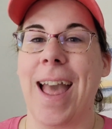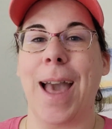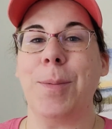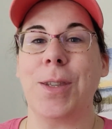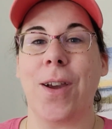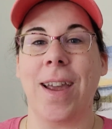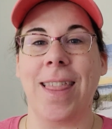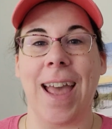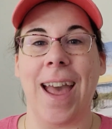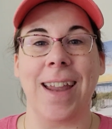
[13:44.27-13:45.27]
I'm sorry
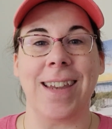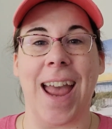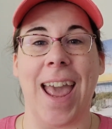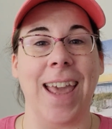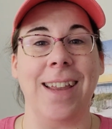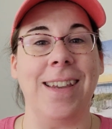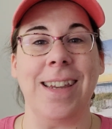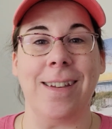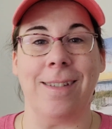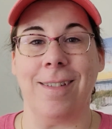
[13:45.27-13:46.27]
that I
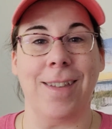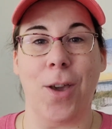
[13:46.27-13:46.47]
didn't